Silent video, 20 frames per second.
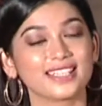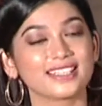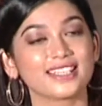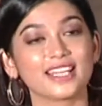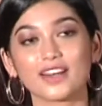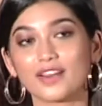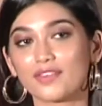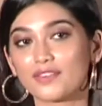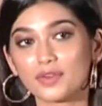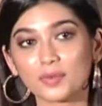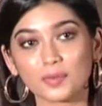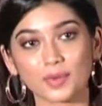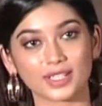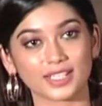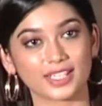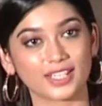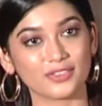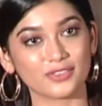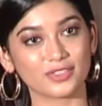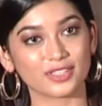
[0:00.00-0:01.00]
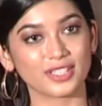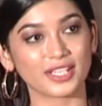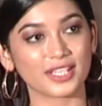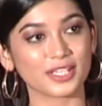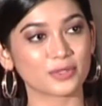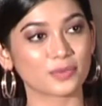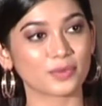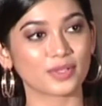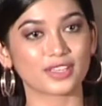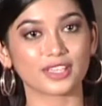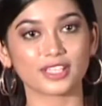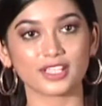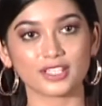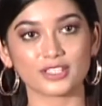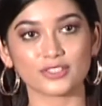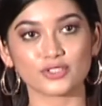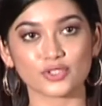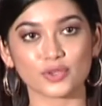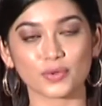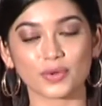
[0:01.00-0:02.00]
that everyone can relate with and
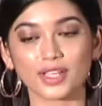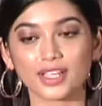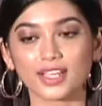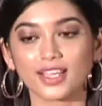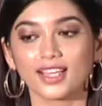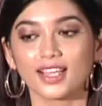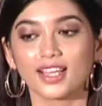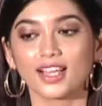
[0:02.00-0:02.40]
enjoy.